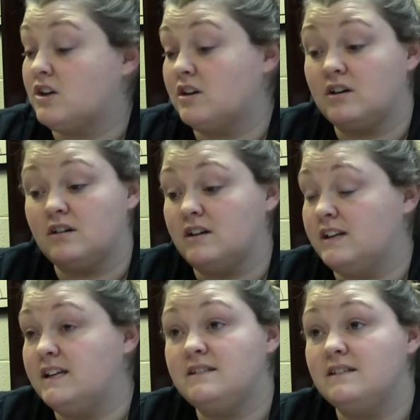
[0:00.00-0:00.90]
her
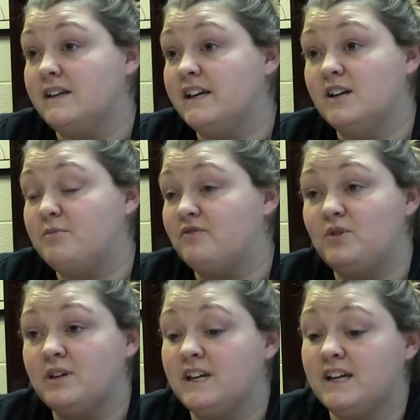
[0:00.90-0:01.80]
an easy layup, if
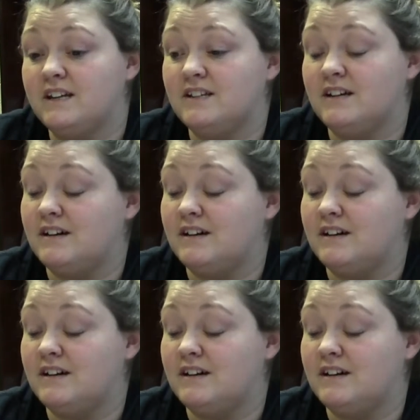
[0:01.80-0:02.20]
you can get